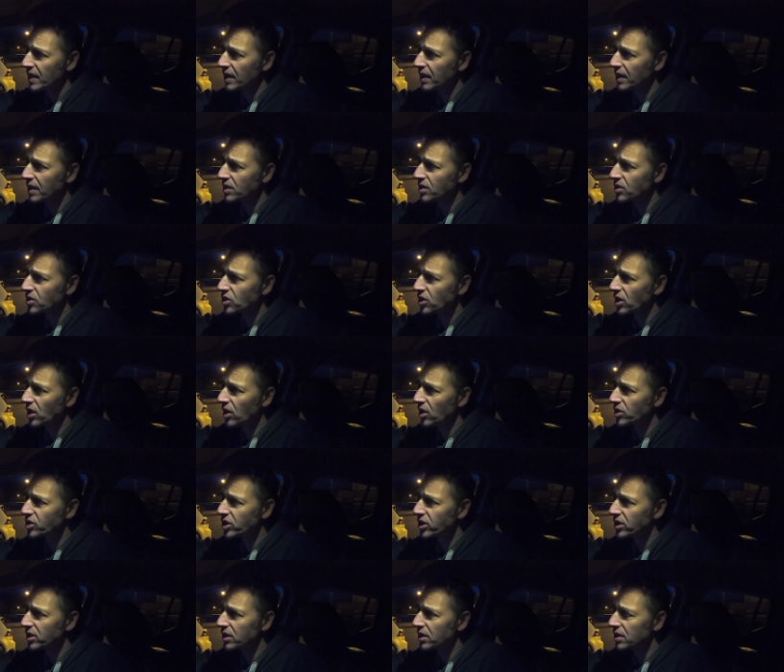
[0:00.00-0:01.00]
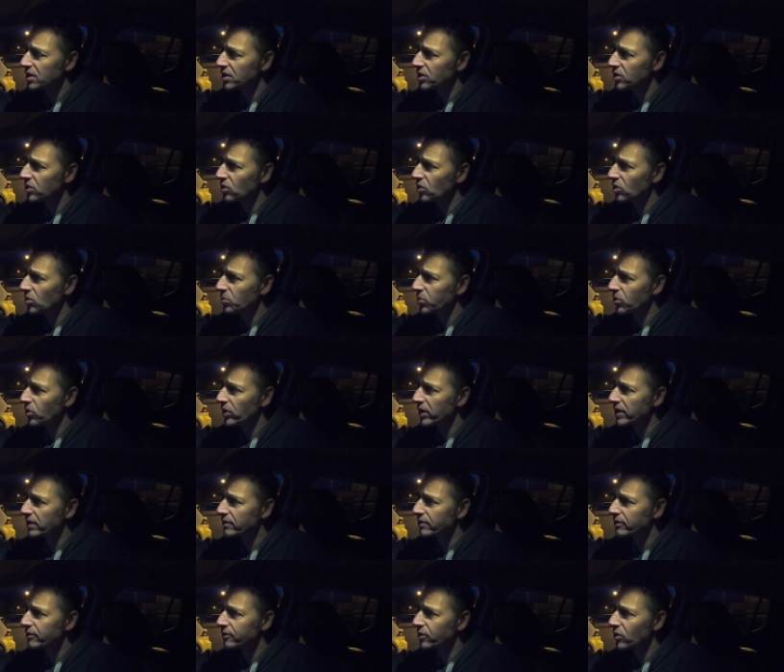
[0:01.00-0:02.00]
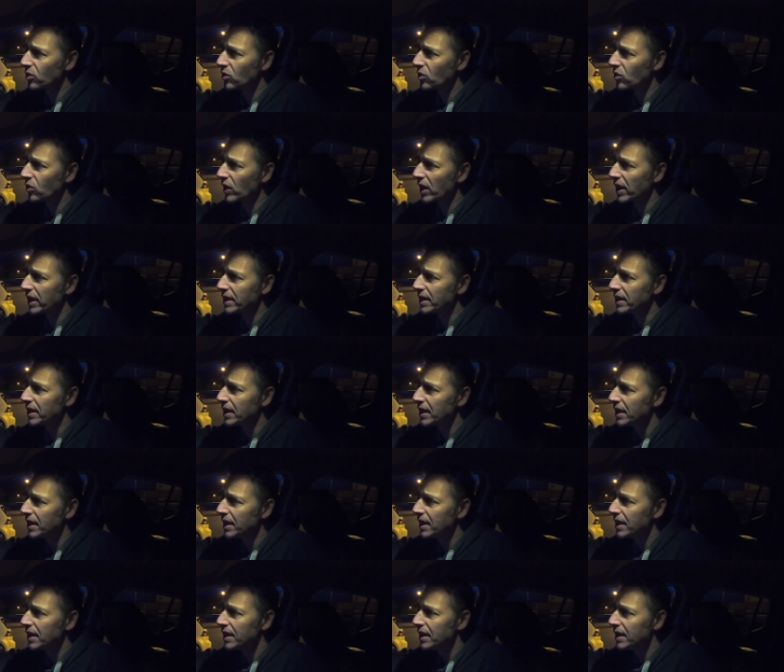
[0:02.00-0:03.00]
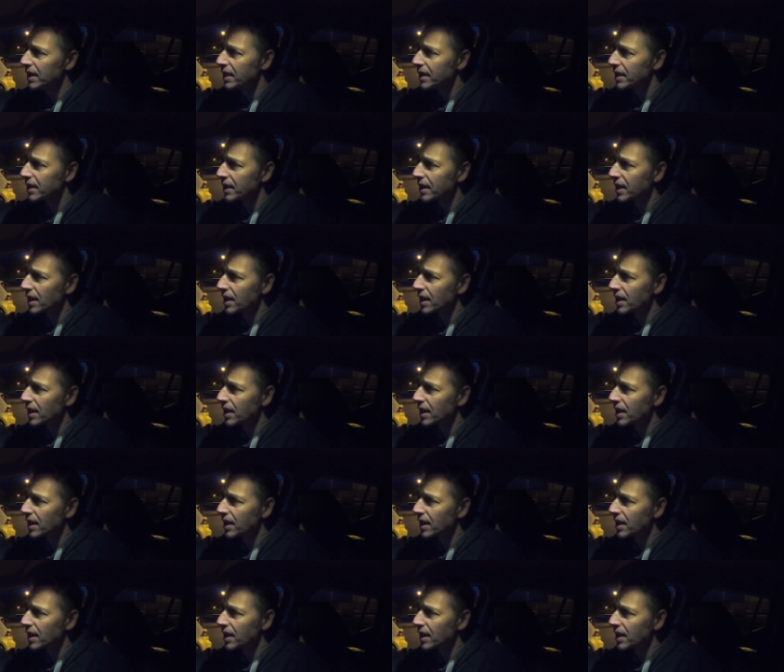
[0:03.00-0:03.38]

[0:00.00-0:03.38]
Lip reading: It's charging at 0.48